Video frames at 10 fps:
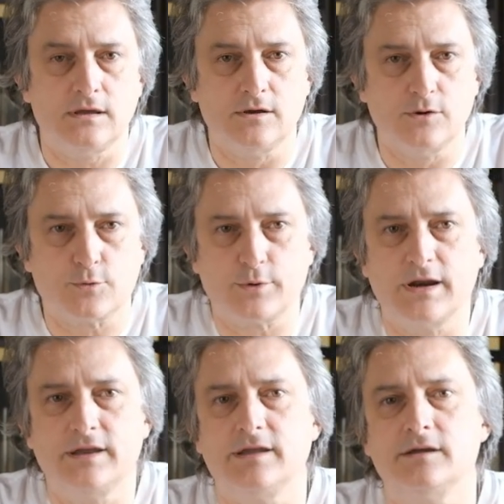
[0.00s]

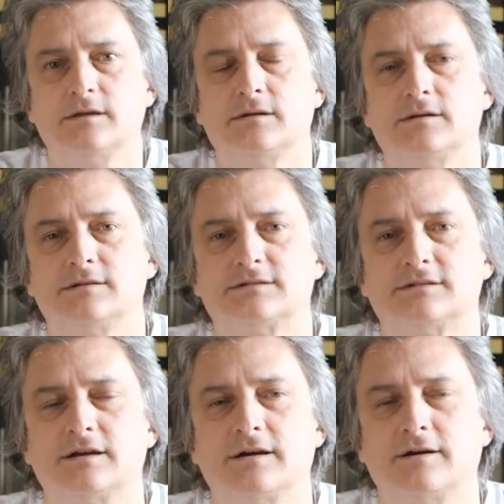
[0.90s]
really
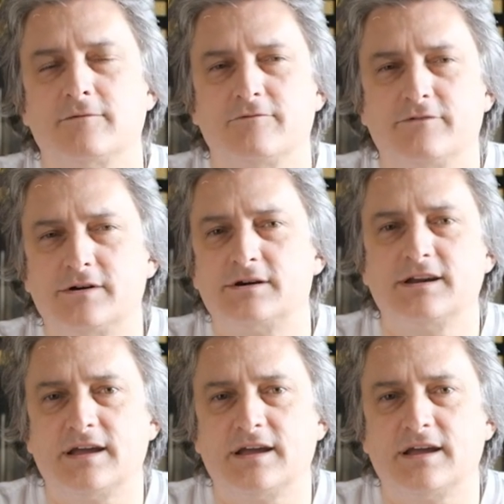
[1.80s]
is very